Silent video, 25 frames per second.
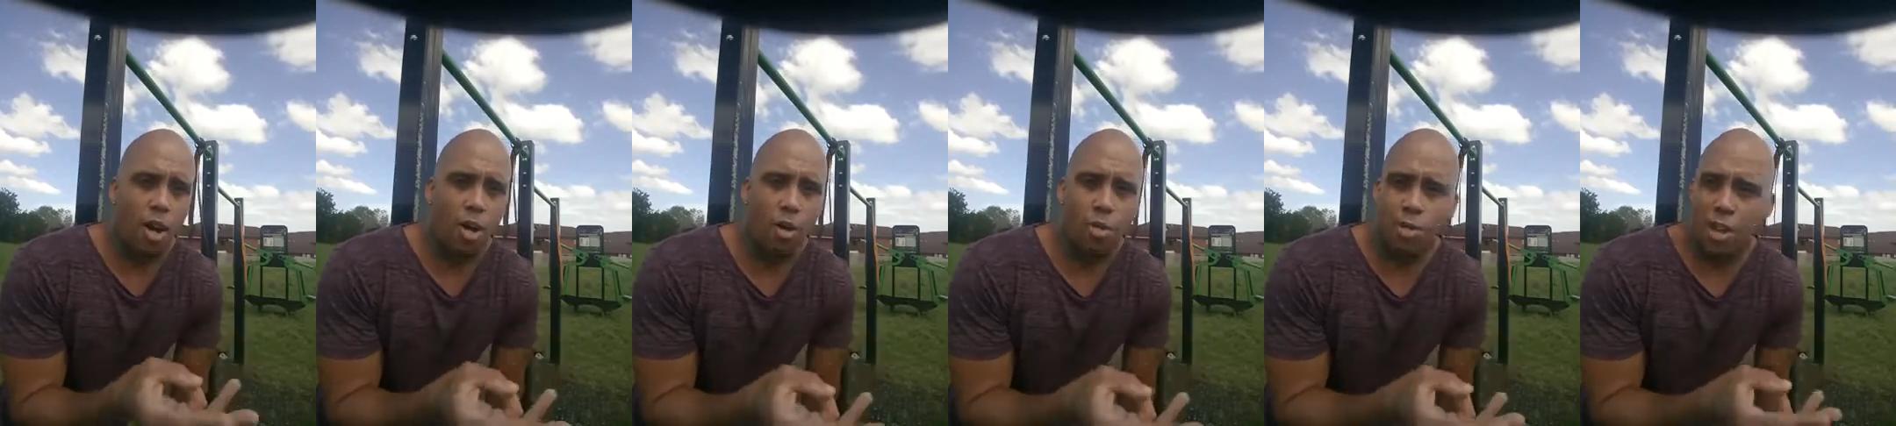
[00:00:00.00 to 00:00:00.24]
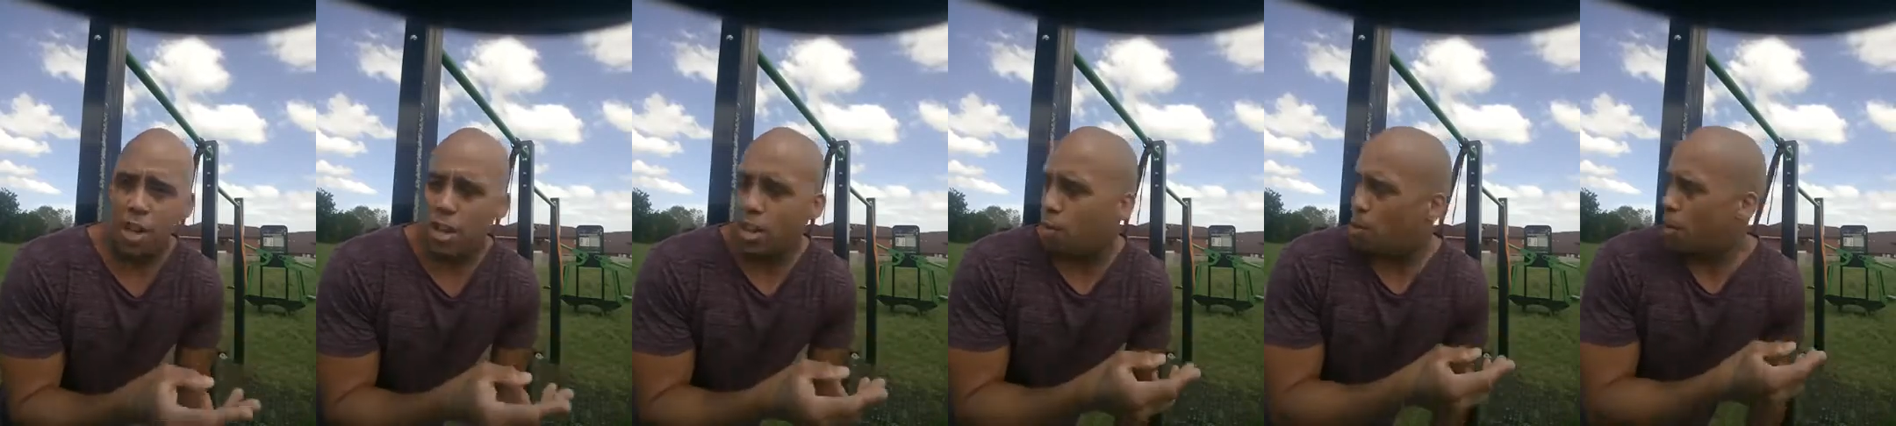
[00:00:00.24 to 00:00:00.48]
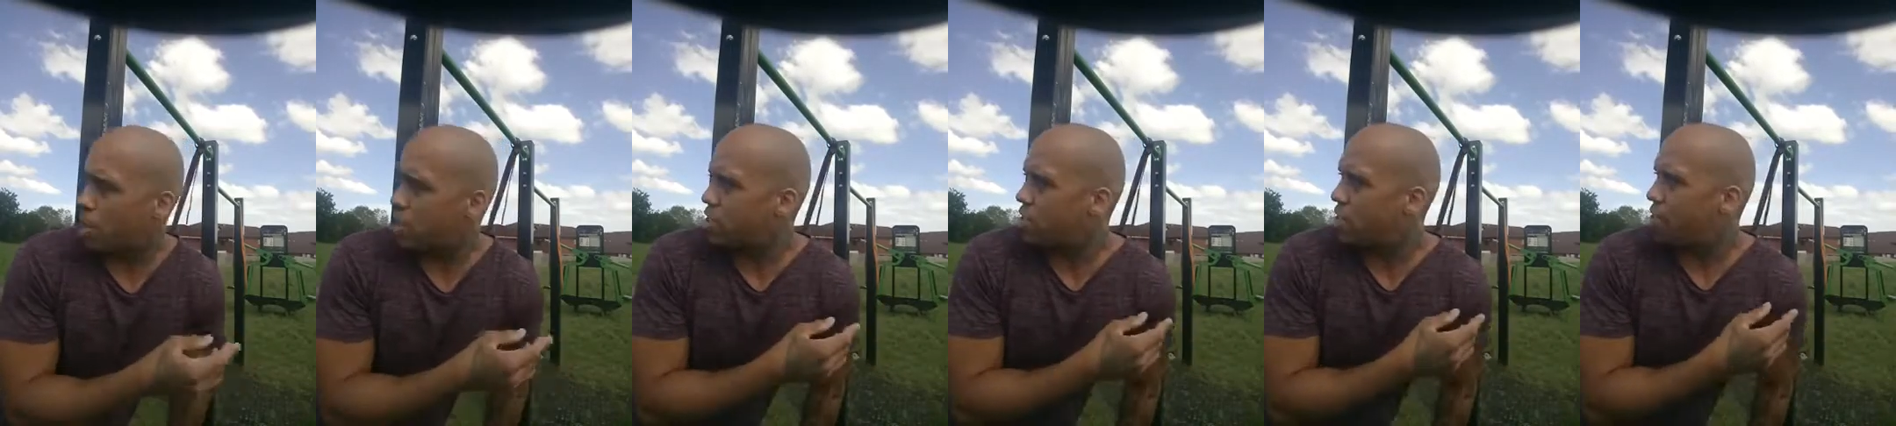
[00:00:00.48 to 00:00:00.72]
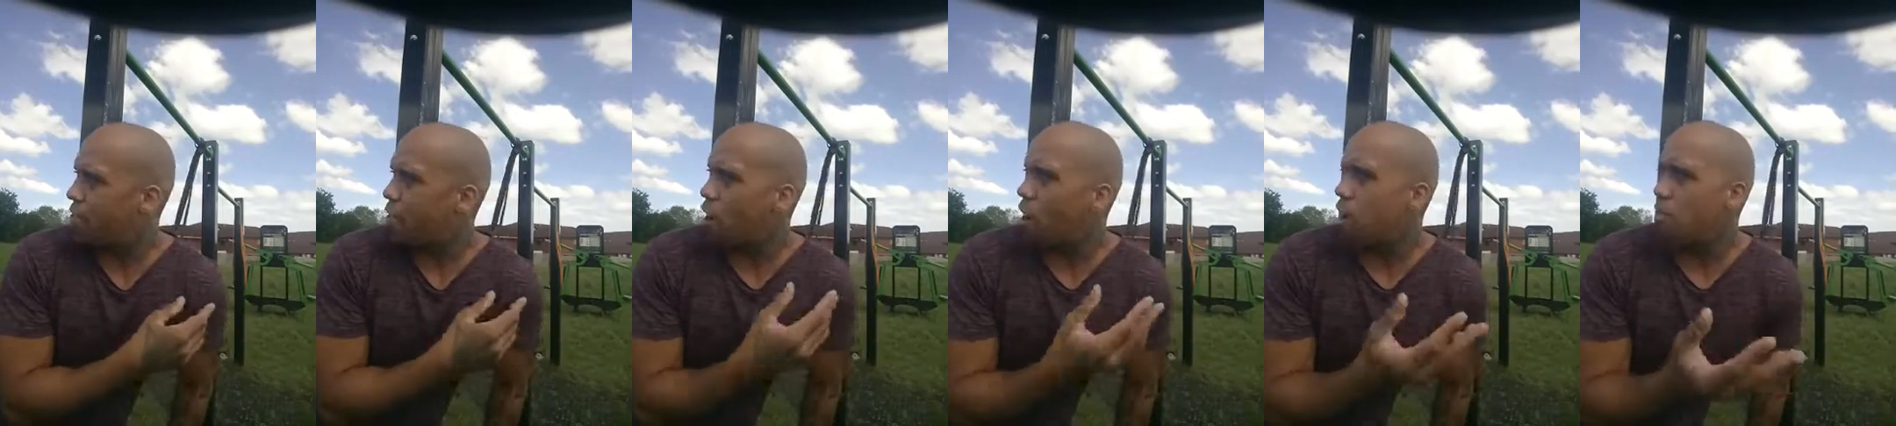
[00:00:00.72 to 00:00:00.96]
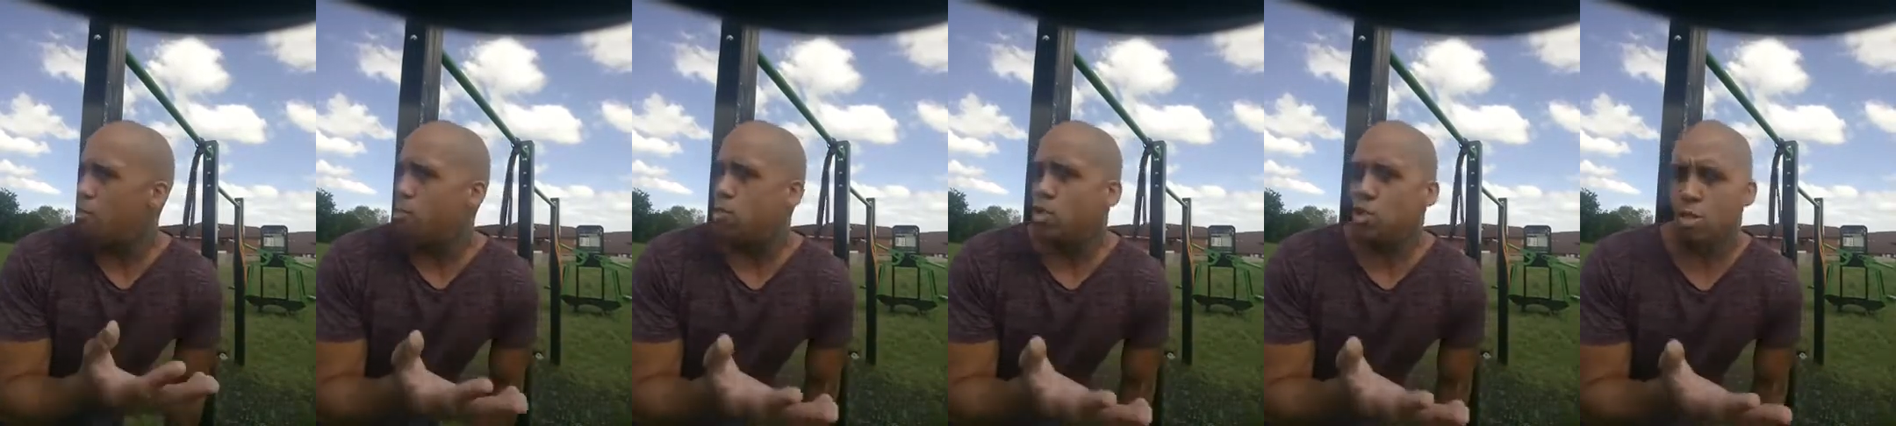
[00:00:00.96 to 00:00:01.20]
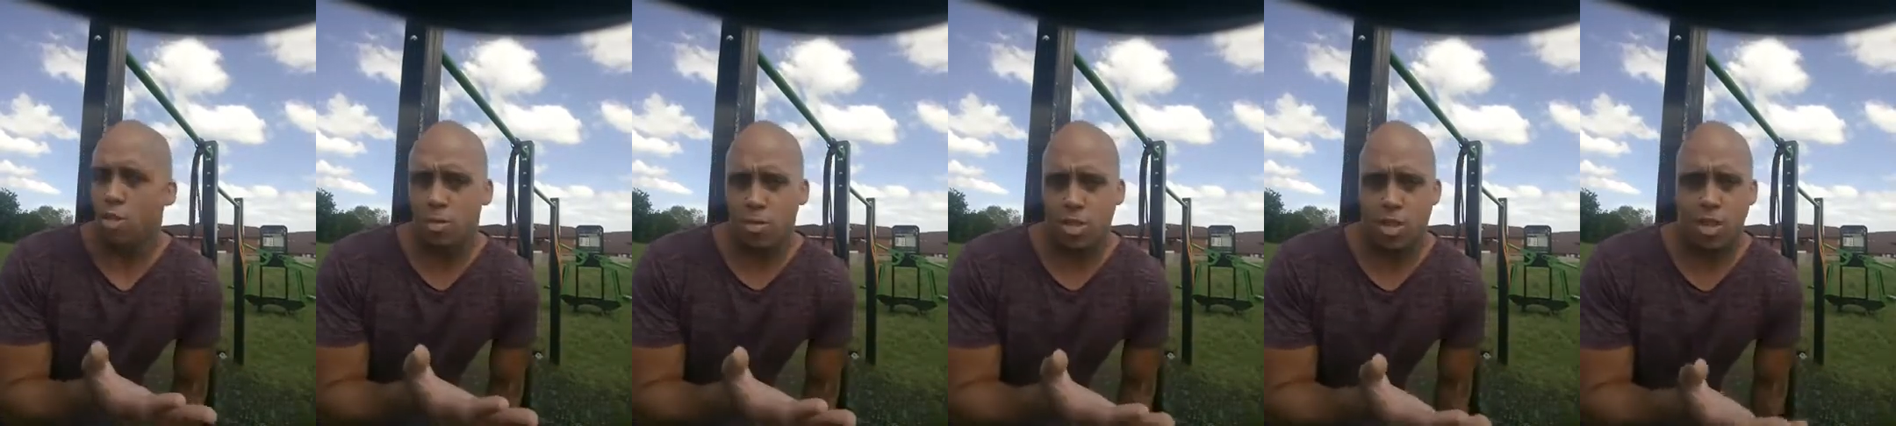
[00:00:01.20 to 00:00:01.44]
Then it went to 5 muscle
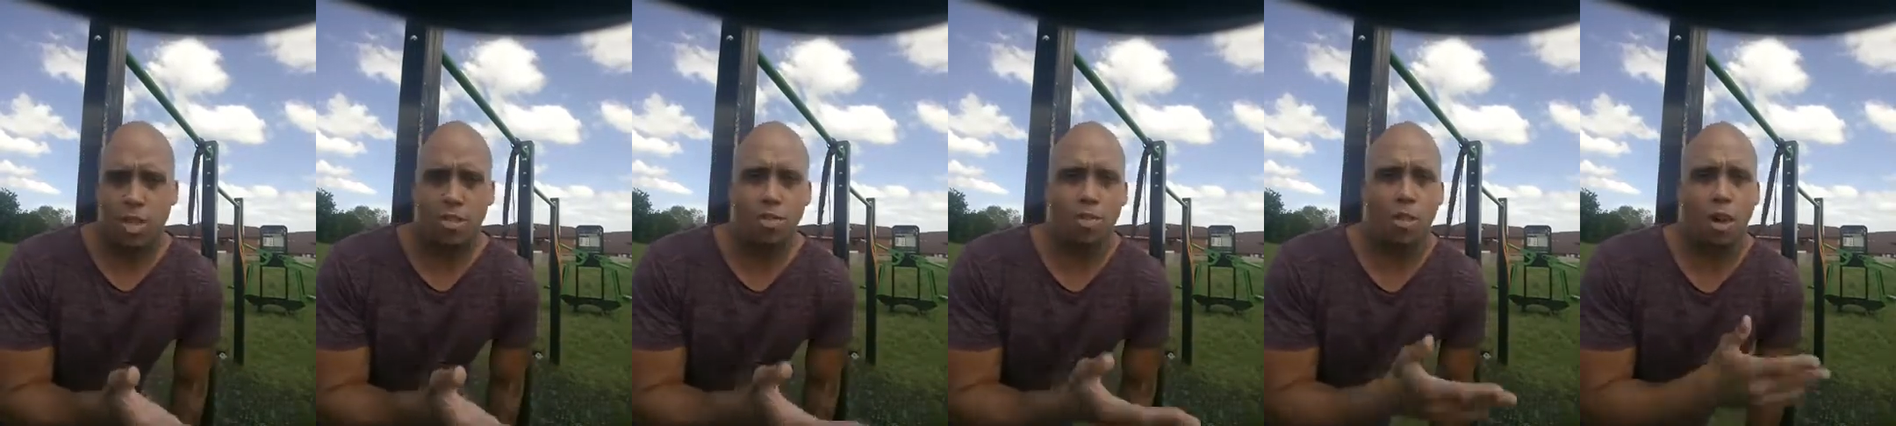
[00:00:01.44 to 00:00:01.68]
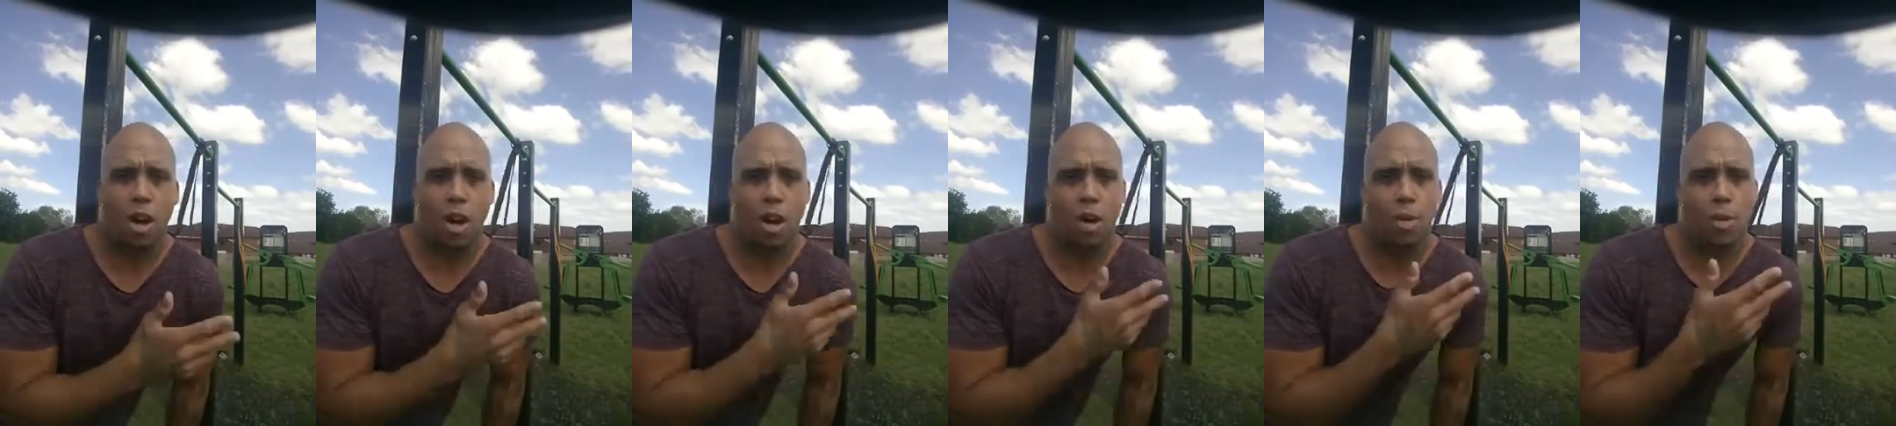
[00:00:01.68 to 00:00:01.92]
ups in a row,